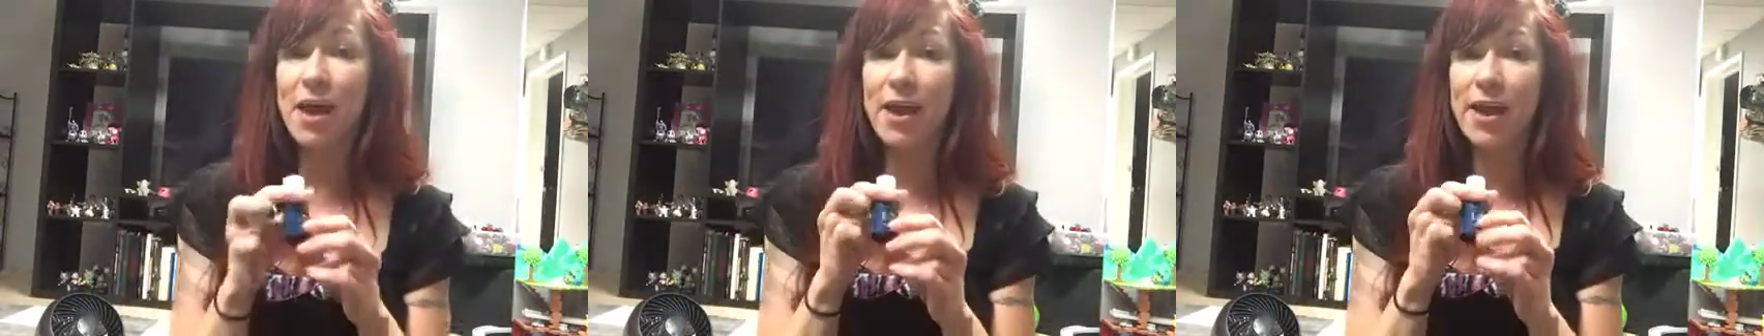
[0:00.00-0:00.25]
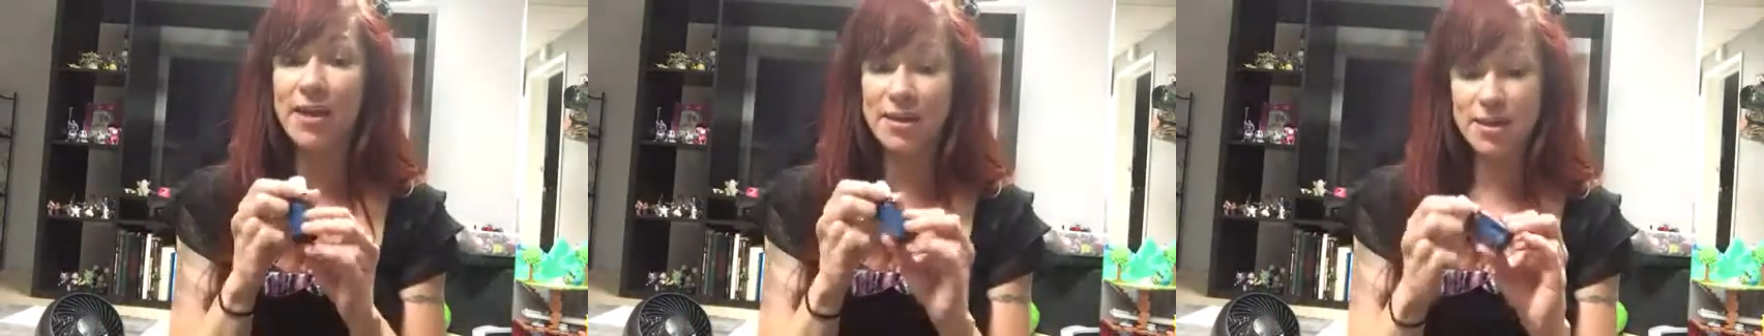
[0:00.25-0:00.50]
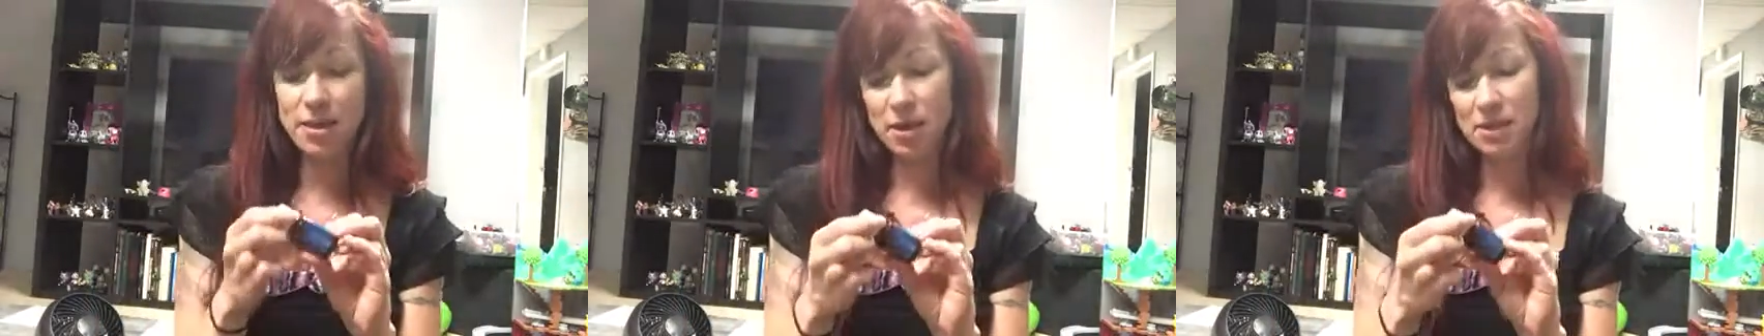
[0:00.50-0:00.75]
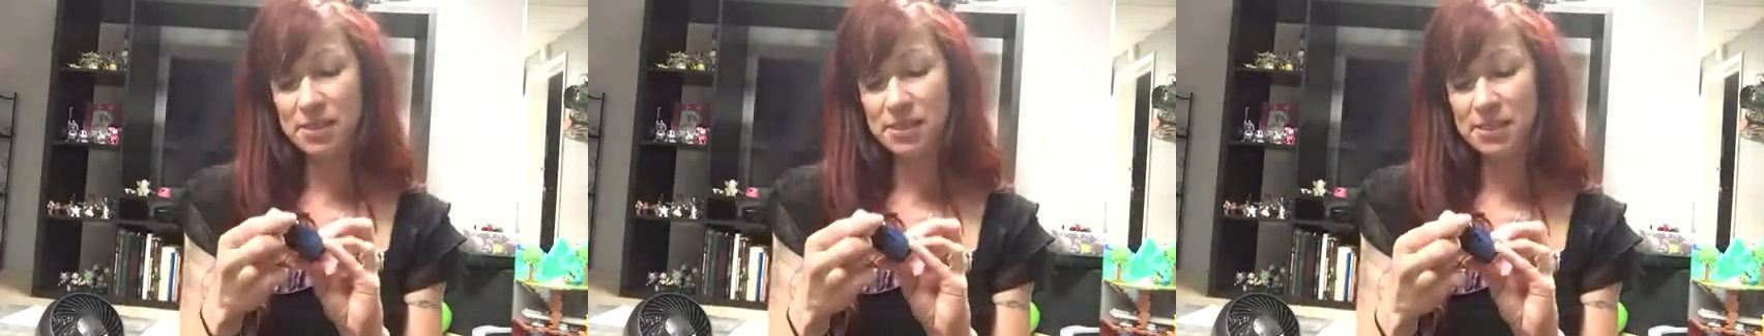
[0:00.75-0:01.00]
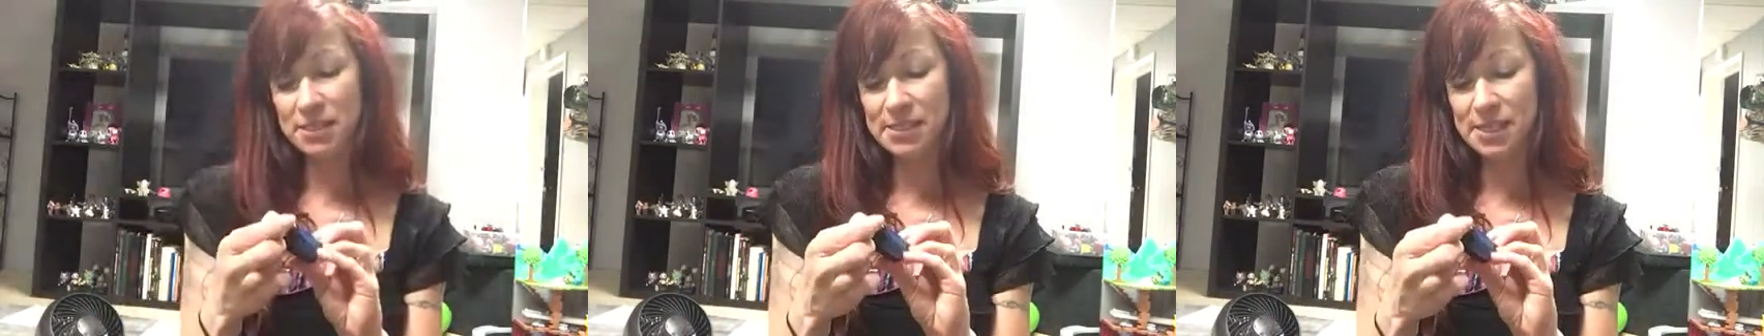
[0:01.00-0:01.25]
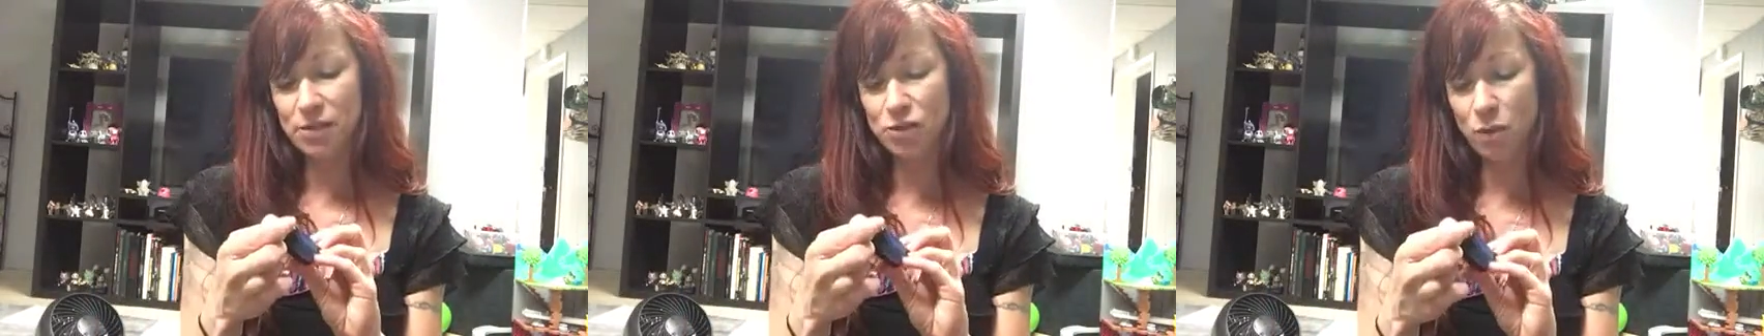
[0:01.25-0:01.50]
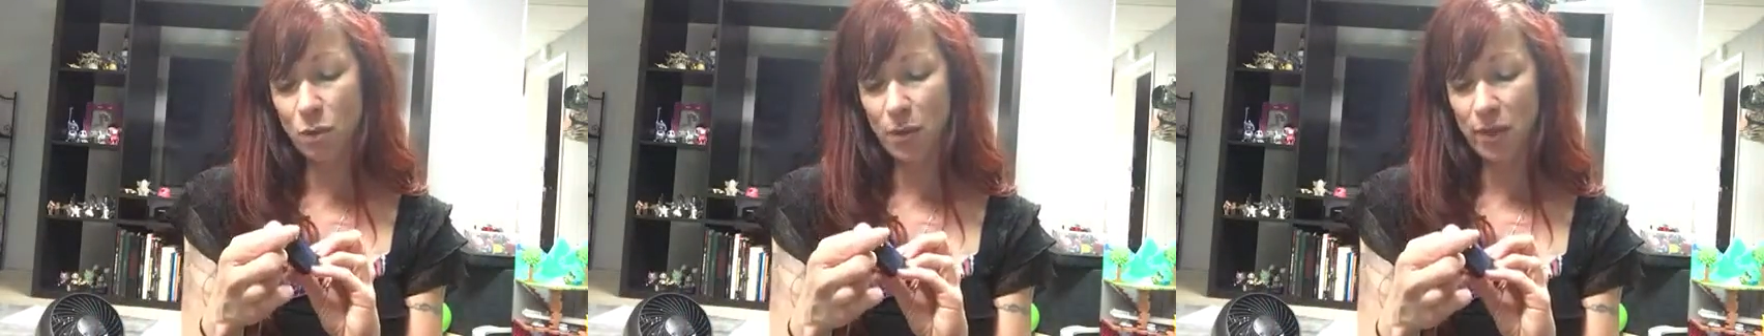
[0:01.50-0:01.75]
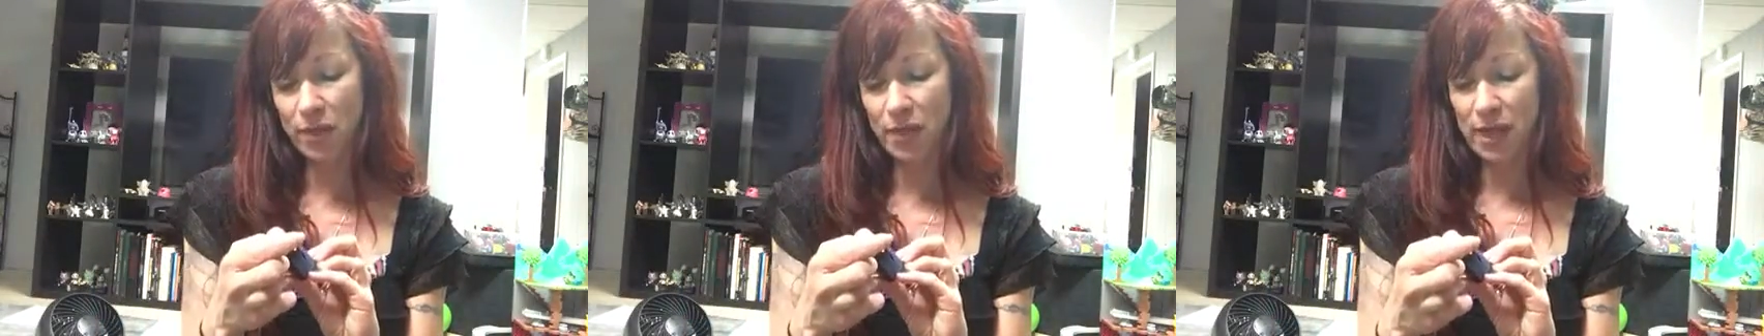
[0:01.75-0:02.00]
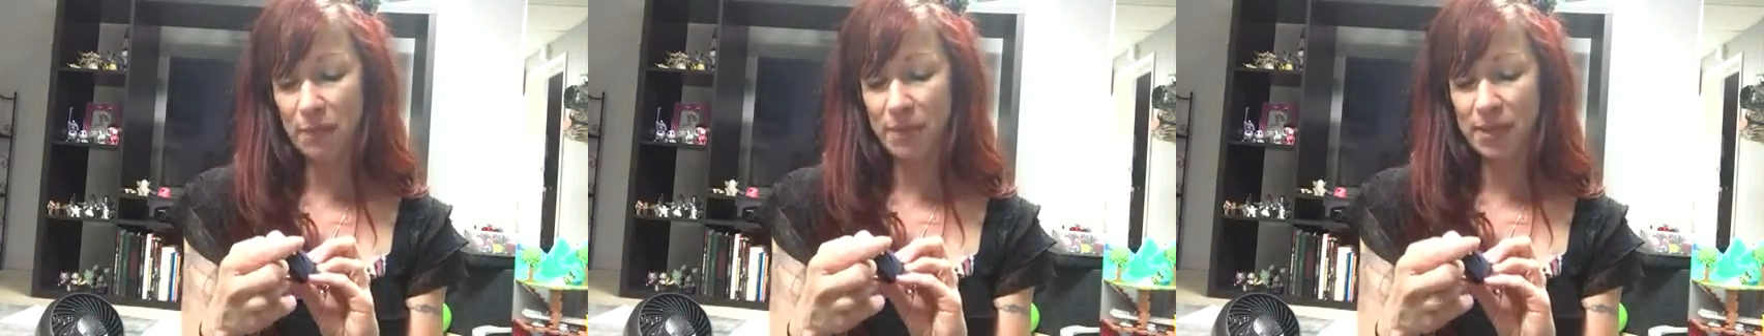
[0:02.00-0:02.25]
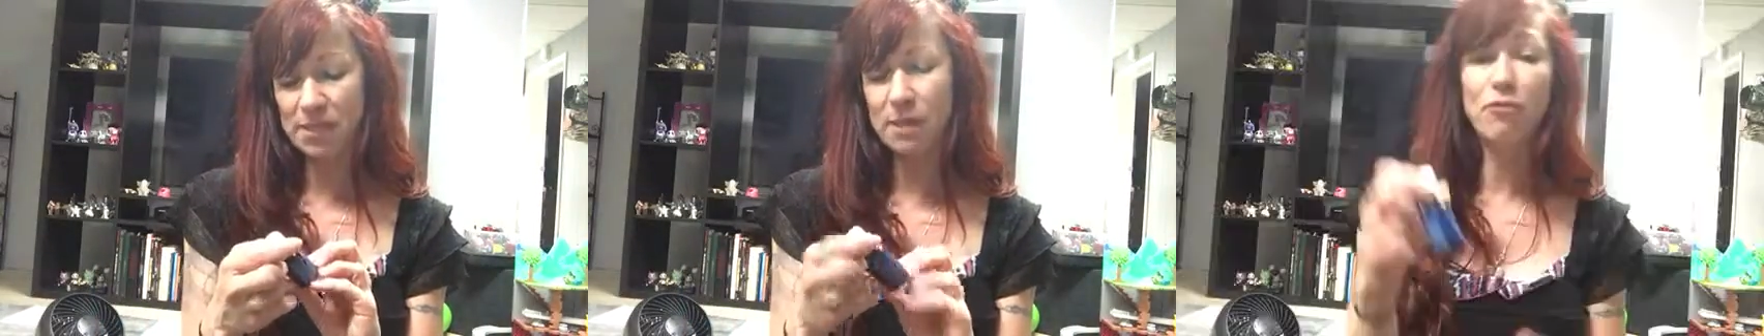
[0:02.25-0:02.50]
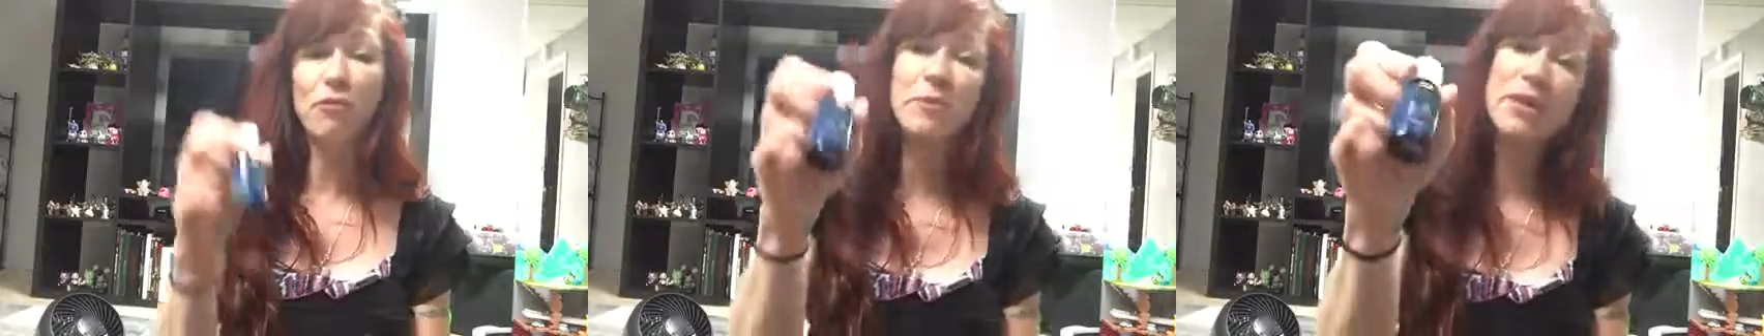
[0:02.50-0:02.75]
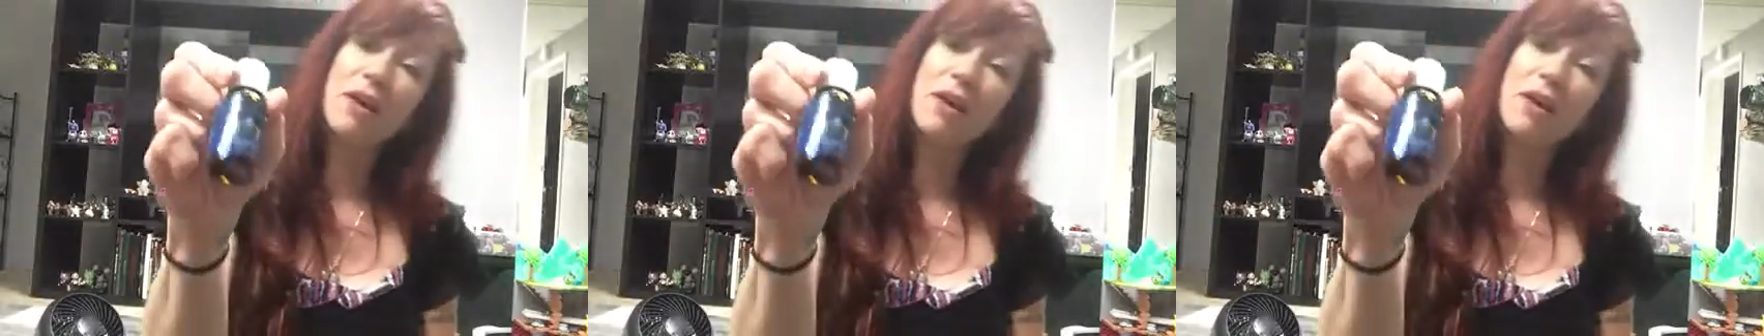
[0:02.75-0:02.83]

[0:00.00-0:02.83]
an essential oil that I picked up from